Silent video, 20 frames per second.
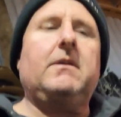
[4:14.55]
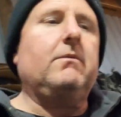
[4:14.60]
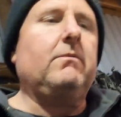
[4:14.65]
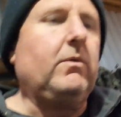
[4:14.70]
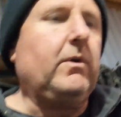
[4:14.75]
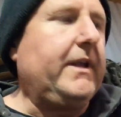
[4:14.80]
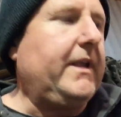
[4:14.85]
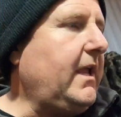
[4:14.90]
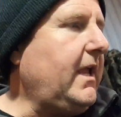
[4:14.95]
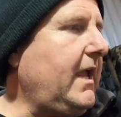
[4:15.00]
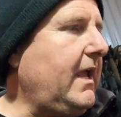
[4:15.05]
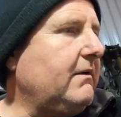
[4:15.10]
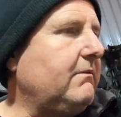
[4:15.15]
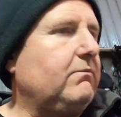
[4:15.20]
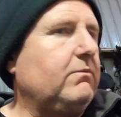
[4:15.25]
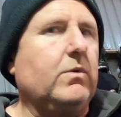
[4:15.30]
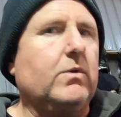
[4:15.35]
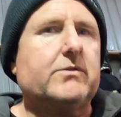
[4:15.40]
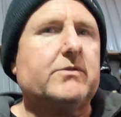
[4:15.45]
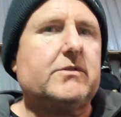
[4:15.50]
what he
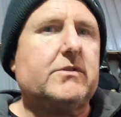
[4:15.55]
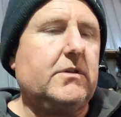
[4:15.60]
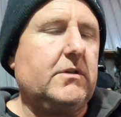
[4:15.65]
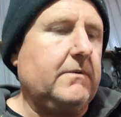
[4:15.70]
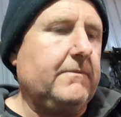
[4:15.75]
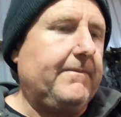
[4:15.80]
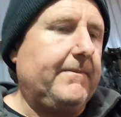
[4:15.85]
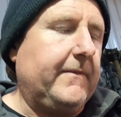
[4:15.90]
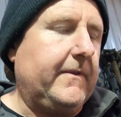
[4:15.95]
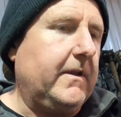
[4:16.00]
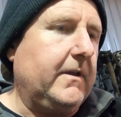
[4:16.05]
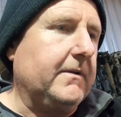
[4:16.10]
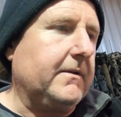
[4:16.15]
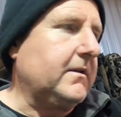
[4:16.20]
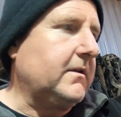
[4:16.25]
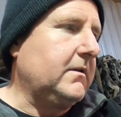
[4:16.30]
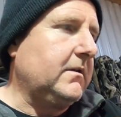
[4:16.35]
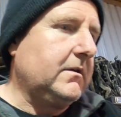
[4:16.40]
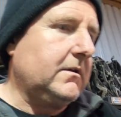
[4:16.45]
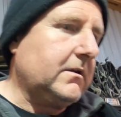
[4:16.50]
had was the
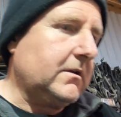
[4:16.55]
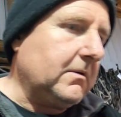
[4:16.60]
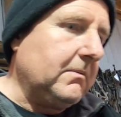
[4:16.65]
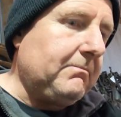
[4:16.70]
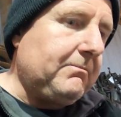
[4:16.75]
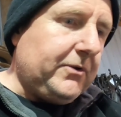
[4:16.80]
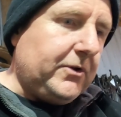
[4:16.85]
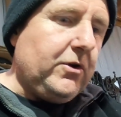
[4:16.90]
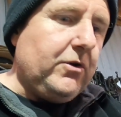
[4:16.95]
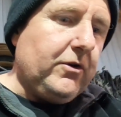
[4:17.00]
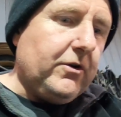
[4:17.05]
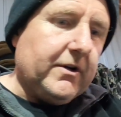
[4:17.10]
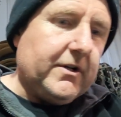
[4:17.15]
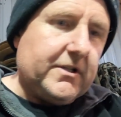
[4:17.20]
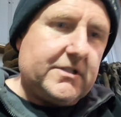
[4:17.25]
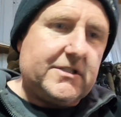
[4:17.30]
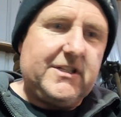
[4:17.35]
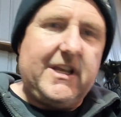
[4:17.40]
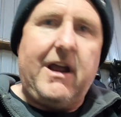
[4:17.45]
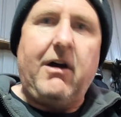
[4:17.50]
computer
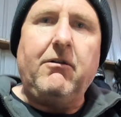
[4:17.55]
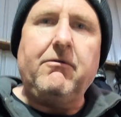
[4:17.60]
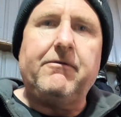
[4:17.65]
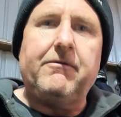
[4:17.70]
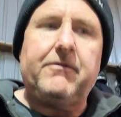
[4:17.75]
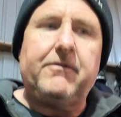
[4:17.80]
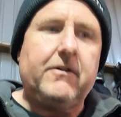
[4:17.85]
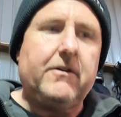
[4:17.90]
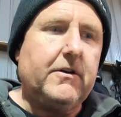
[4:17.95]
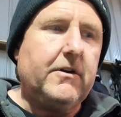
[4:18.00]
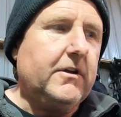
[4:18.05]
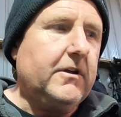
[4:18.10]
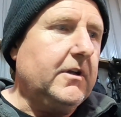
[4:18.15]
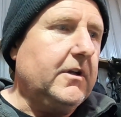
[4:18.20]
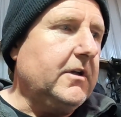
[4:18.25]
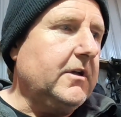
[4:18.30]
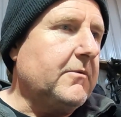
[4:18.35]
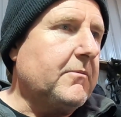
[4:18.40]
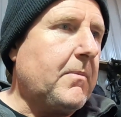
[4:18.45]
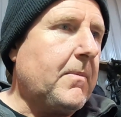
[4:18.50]
itself
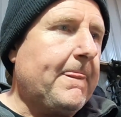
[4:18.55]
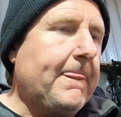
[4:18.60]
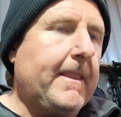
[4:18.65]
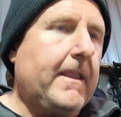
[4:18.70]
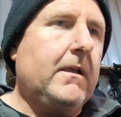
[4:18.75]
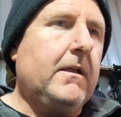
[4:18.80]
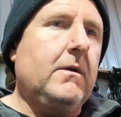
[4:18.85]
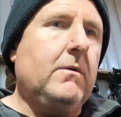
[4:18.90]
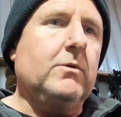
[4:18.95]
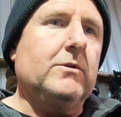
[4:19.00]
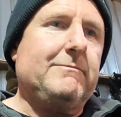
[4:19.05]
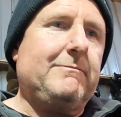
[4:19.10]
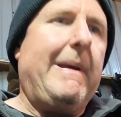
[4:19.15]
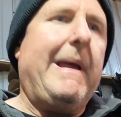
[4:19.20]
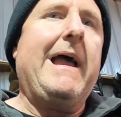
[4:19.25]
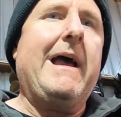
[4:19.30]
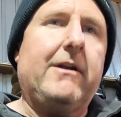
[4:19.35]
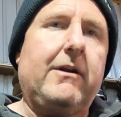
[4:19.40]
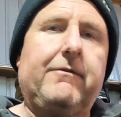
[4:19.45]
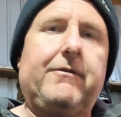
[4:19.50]
was
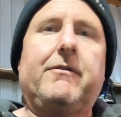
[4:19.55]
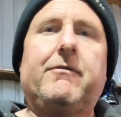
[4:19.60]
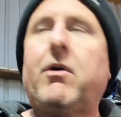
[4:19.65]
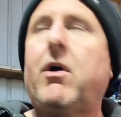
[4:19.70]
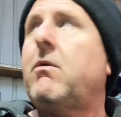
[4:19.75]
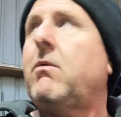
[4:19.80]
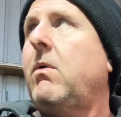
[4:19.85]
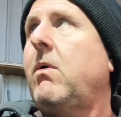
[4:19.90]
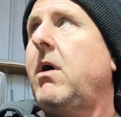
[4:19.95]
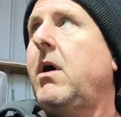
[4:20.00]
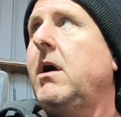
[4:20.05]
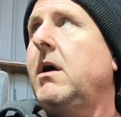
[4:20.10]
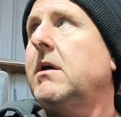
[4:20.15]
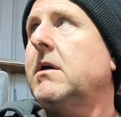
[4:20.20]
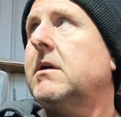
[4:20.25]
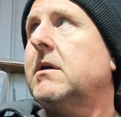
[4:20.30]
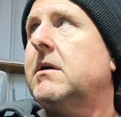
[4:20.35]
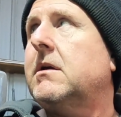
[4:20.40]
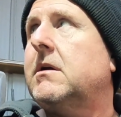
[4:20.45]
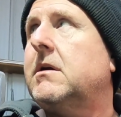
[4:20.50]
powered off the right wire,
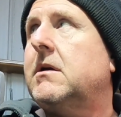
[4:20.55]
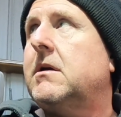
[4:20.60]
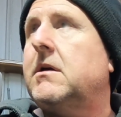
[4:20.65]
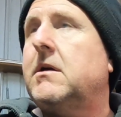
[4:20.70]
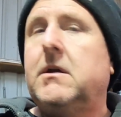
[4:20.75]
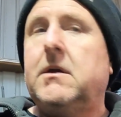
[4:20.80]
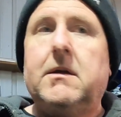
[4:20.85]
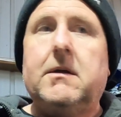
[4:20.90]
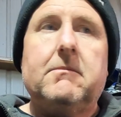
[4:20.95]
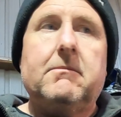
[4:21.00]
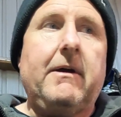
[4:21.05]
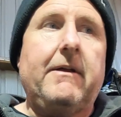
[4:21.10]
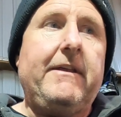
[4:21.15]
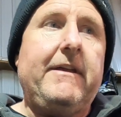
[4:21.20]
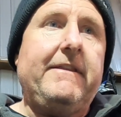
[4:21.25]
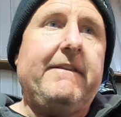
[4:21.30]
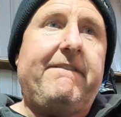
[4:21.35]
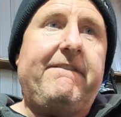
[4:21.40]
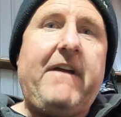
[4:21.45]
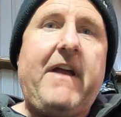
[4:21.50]
but
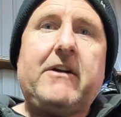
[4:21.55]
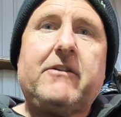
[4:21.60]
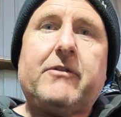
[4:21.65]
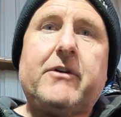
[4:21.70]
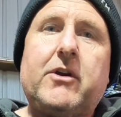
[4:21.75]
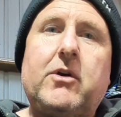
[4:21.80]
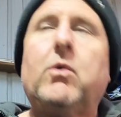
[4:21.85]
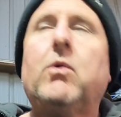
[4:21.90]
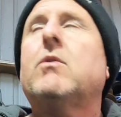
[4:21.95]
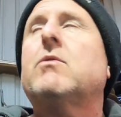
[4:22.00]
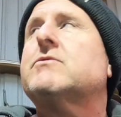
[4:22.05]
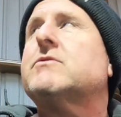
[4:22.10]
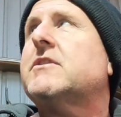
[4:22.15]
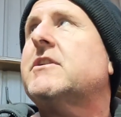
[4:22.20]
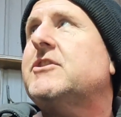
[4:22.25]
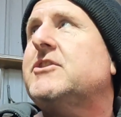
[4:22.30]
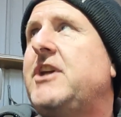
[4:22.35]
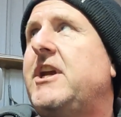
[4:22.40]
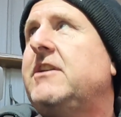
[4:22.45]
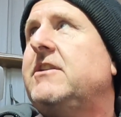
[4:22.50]
then the factory coils and
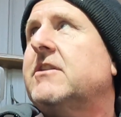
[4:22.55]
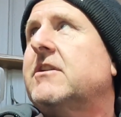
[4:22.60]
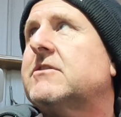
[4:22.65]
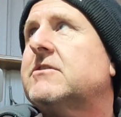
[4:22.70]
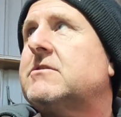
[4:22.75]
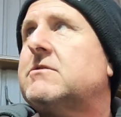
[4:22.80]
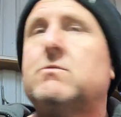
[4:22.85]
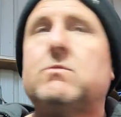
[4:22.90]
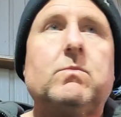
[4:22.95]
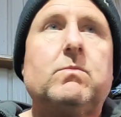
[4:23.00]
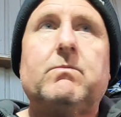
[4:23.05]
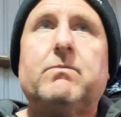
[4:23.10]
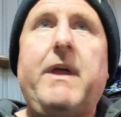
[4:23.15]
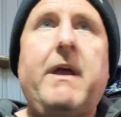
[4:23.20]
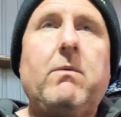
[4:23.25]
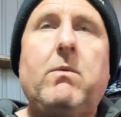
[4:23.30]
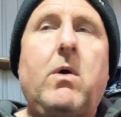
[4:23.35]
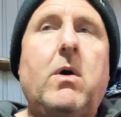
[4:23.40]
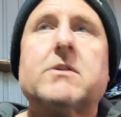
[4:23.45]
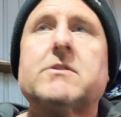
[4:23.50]
injectors,
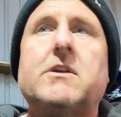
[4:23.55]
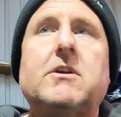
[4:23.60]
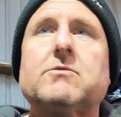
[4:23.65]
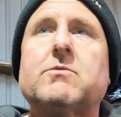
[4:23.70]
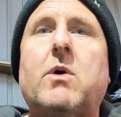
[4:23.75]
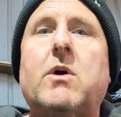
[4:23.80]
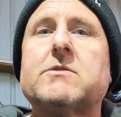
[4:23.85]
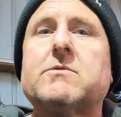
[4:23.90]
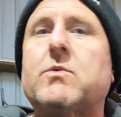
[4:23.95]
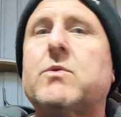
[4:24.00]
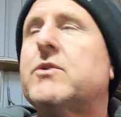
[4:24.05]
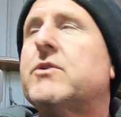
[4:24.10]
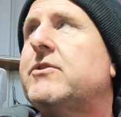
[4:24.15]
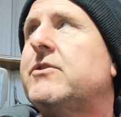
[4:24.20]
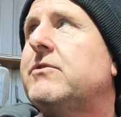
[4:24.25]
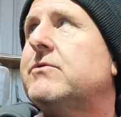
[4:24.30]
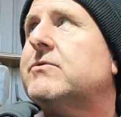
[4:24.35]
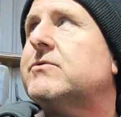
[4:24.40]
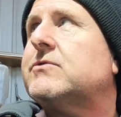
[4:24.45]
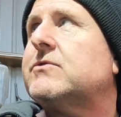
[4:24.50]
those wires weren't
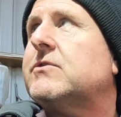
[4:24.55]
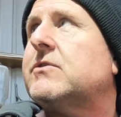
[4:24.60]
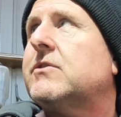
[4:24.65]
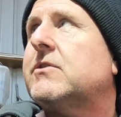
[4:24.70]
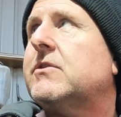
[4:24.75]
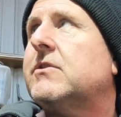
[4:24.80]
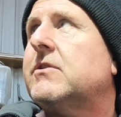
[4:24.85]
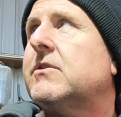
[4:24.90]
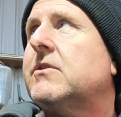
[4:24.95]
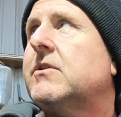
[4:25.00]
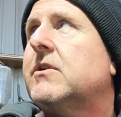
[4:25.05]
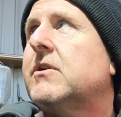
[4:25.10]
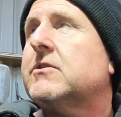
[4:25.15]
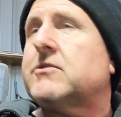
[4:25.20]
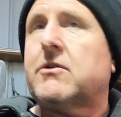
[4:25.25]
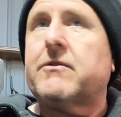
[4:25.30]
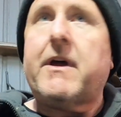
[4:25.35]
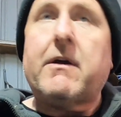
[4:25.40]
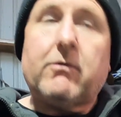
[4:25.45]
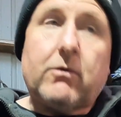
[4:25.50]
used.
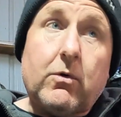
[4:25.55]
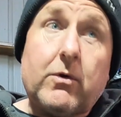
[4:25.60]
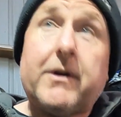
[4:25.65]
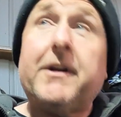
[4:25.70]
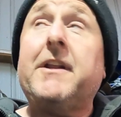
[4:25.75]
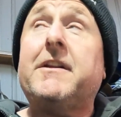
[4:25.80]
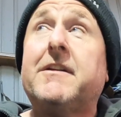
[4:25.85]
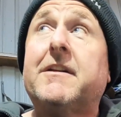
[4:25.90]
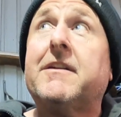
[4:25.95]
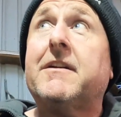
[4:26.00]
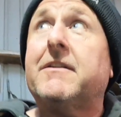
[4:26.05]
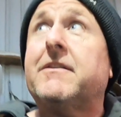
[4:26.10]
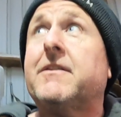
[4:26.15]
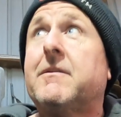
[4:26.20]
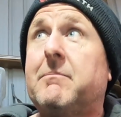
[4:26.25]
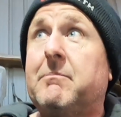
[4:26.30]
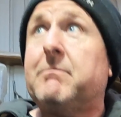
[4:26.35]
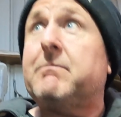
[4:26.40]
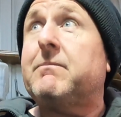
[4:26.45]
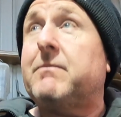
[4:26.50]
So they were all connected
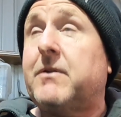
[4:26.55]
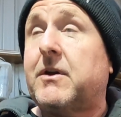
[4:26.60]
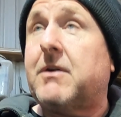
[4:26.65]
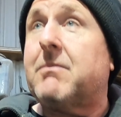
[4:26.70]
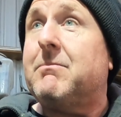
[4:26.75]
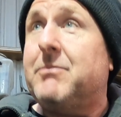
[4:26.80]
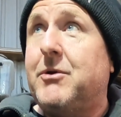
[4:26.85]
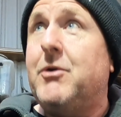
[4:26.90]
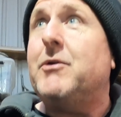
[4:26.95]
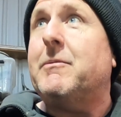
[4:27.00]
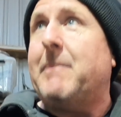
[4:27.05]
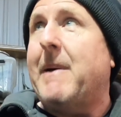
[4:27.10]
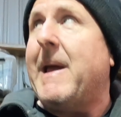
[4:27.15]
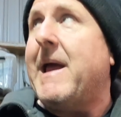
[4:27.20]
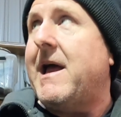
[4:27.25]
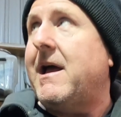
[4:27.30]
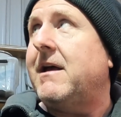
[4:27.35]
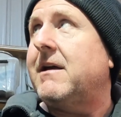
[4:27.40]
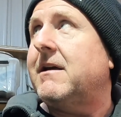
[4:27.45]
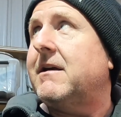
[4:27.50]
into the computer
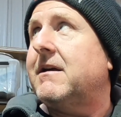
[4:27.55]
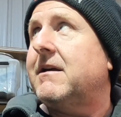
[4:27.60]
power.